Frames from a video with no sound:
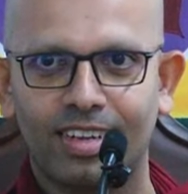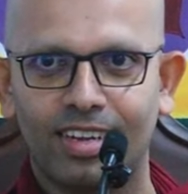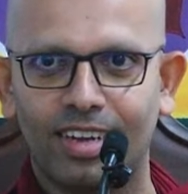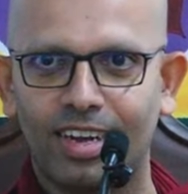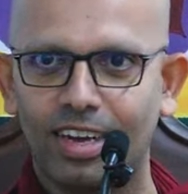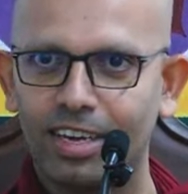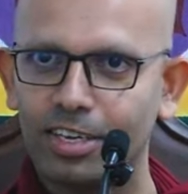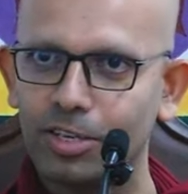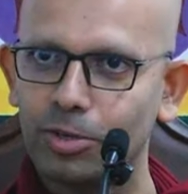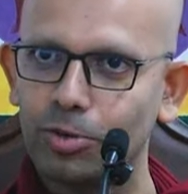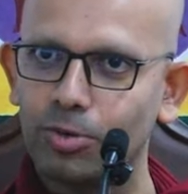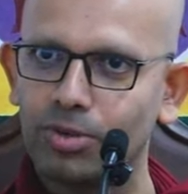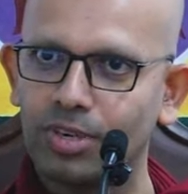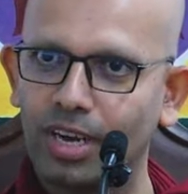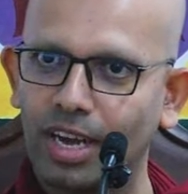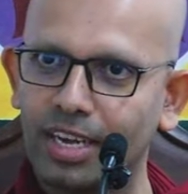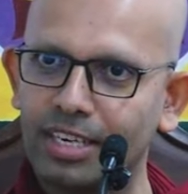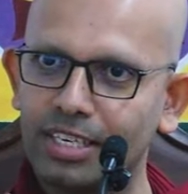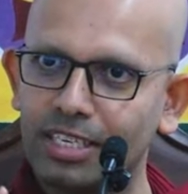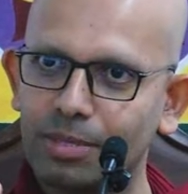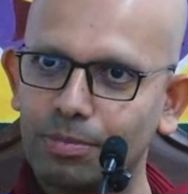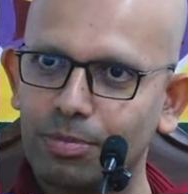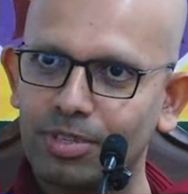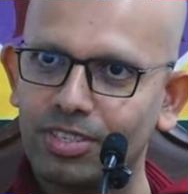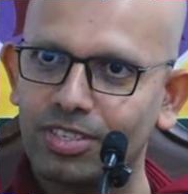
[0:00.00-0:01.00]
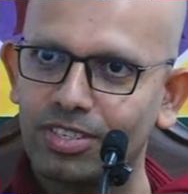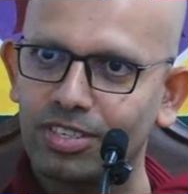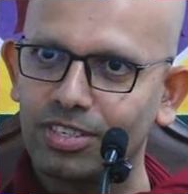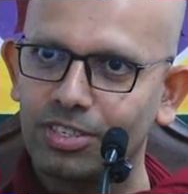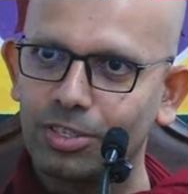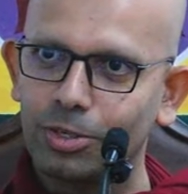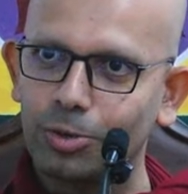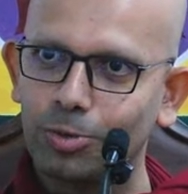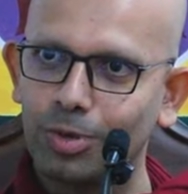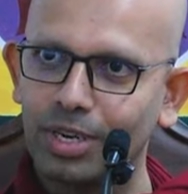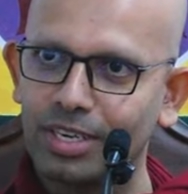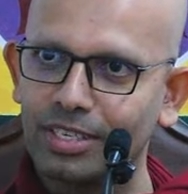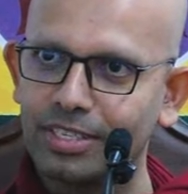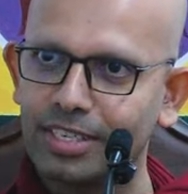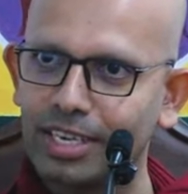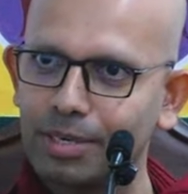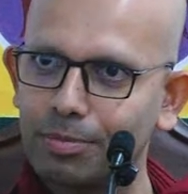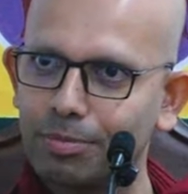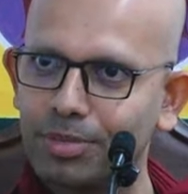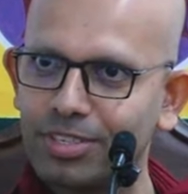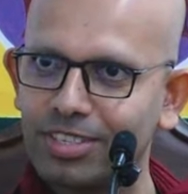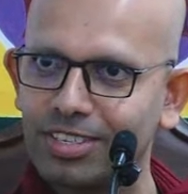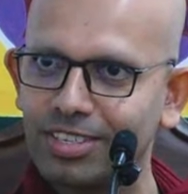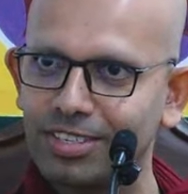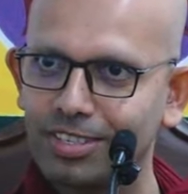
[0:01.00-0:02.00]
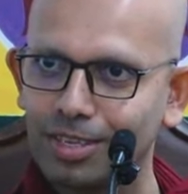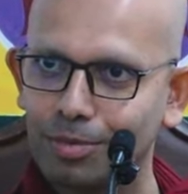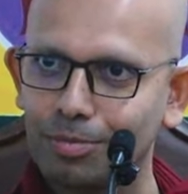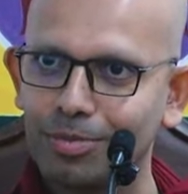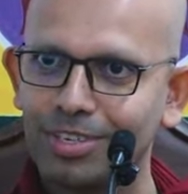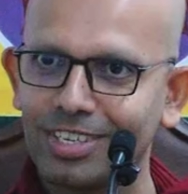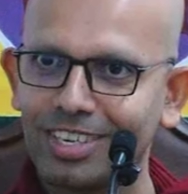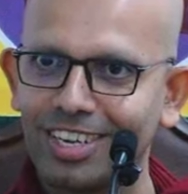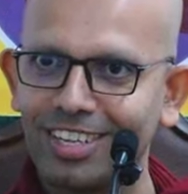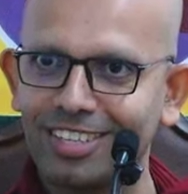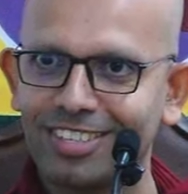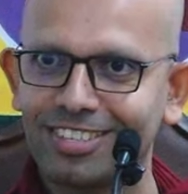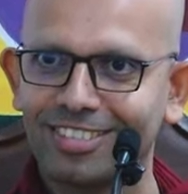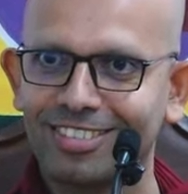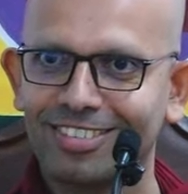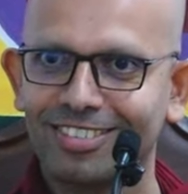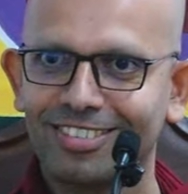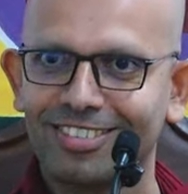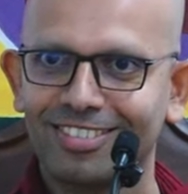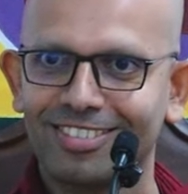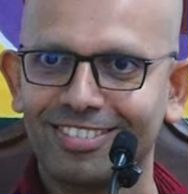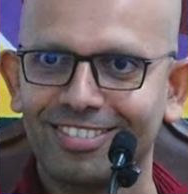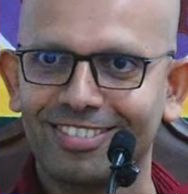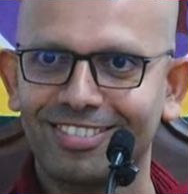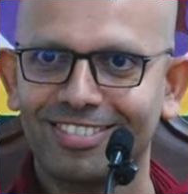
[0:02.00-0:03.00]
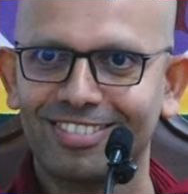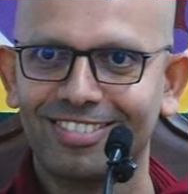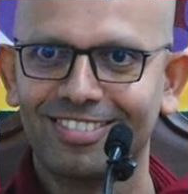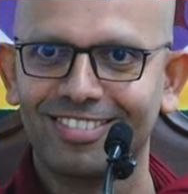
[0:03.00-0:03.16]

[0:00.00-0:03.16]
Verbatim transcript: are you 90% you and 10% somebody else?